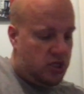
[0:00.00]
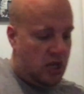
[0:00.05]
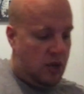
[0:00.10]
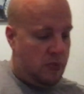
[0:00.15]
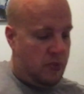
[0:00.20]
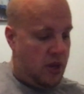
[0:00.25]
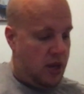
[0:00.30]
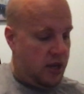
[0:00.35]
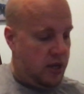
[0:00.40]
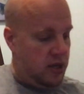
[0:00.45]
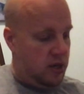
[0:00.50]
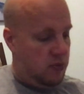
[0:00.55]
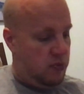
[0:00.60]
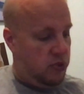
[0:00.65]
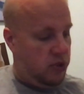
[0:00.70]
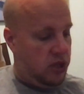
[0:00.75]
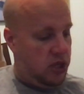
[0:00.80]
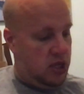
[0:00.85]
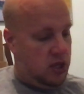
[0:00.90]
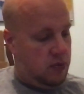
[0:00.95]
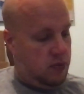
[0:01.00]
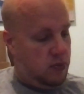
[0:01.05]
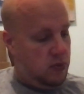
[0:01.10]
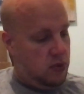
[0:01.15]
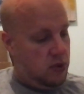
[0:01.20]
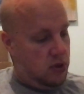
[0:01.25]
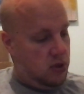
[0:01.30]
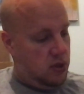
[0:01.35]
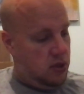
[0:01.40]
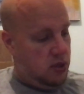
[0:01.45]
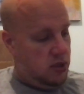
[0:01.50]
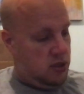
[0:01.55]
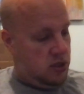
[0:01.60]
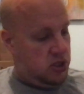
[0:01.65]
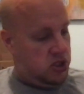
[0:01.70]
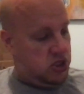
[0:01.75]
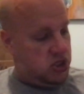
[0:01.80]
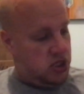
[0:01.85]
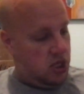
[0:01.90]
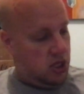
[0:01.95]
I'm not going to blame the
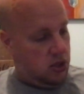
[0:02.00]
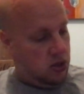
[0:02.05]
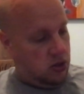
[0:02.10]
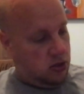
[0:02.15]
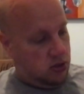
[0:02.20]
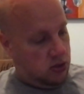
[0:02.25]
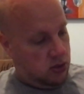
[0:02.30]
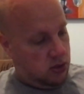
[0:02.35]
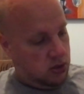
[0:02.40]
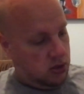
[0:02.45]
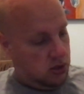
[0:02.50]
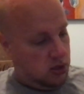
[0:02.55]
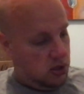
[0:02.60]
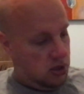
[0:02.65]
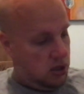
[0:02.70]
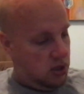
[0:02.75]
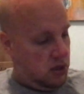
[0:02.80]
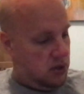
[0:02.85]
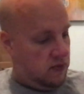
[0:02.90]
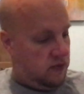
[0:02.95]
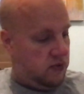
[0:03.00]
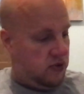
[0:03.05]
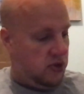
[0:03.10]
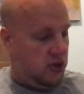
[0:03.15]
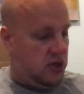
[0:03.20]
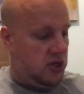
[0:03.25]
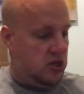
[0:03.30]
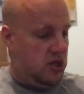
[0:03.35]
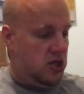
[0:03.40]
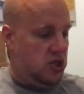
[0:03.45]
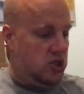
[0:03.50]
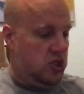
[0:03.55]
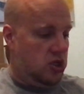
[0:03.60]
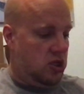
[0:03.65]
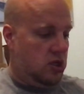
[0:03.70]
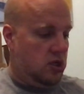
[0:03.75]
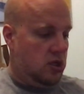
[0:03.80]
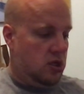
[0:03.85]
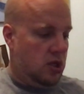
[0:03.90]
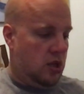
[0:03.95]
seller for the condition.
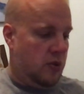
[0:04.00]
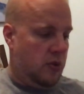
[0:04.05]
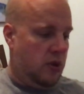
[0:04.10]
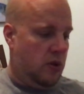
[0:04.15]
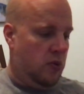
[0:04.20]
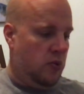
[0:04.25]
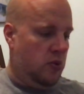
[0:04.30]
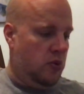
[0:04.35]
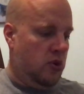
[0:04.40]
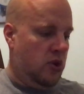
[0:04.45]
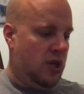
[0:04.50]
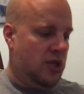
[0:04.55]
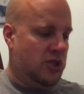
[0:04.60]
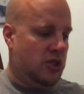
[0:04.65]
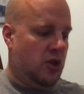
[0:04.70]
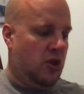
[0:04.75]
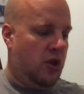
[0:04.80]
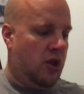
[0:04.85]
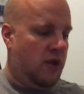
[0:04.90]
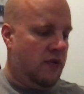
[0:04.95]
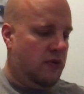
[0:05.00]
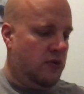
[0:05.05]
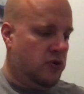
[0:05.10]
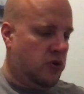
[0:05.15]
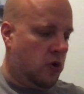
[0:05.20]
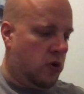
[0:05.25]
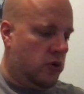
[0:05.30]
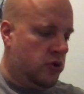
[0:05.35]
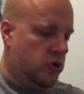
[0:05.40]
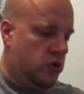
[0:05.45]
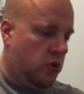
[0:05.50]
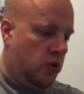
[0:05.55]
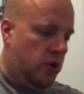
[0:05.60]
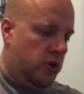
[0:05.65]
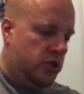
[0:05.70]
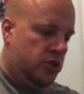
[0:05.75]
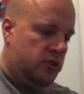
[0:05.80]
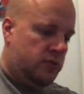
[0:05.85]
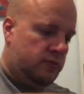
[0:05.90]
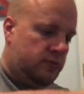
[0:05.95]
I mean, you guys all have those horror stories.